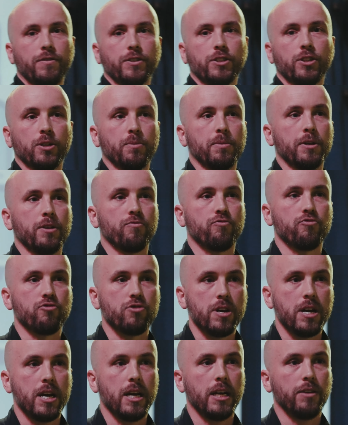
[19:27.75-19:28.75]
It's got to be a
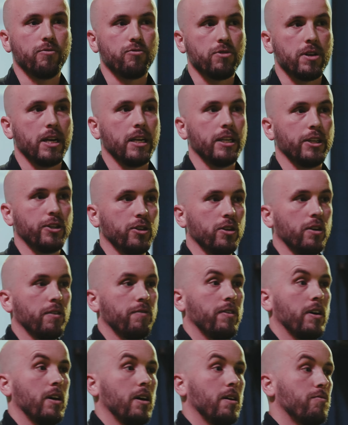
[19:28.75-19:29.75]
really, really good
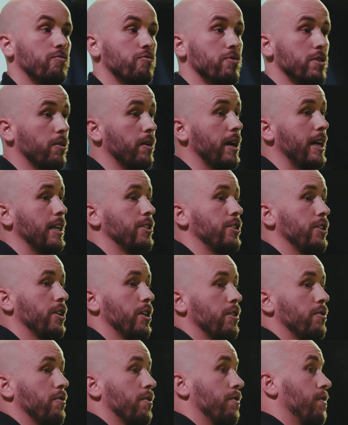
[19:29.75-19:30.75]
offer, a real head
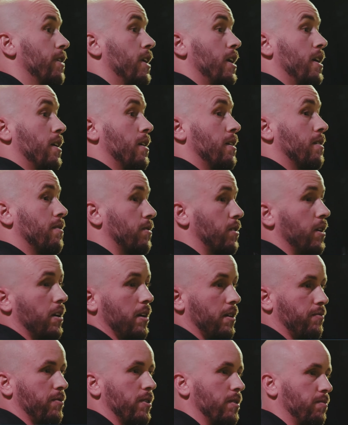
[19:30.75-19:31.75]
turner of,
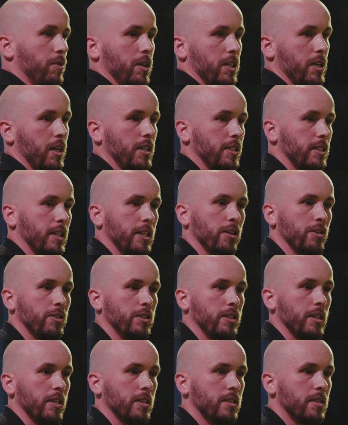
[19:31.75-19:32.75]
I can't say no
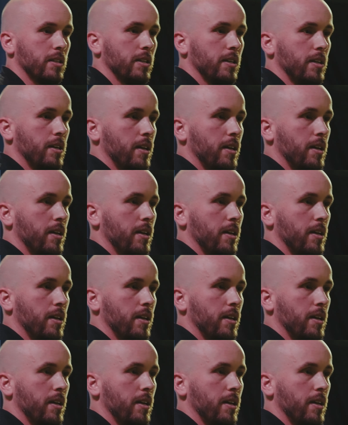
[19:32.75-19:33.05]
to this.